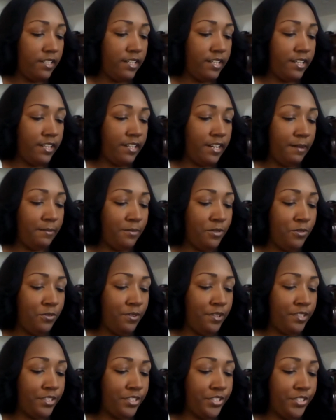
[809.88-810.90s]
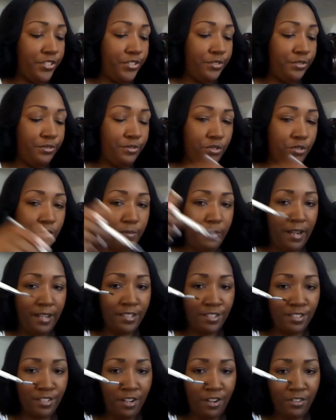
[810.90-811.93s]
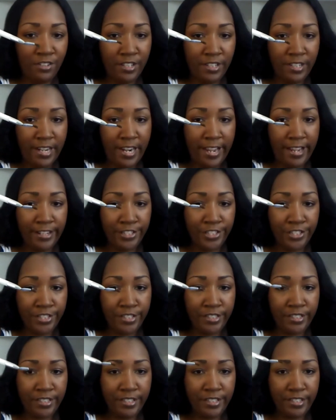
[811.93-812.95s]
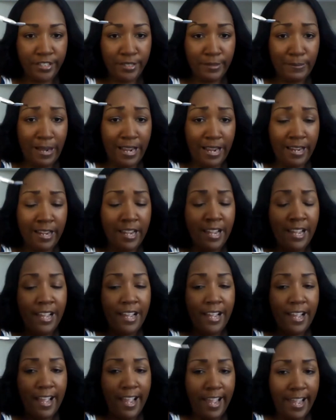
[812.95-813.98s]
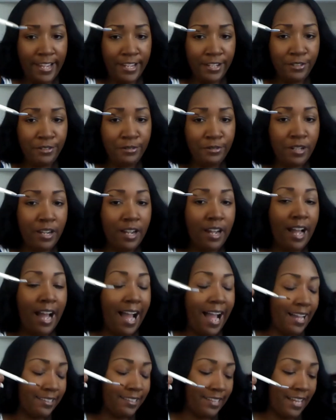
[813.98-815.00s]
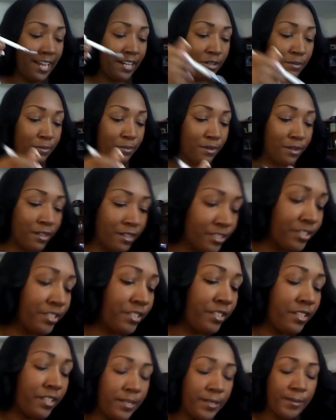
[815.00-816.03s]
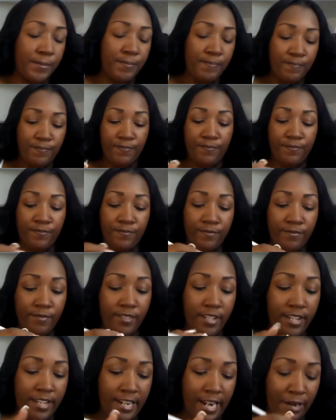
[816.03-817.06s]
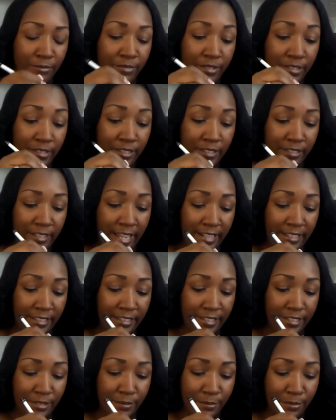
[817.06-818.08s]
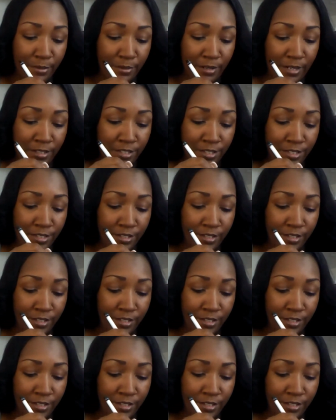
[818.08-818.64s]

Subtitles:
and I'm going to use my Sonia Kashuk. This is my angled eyeliner brush, and I really like this brush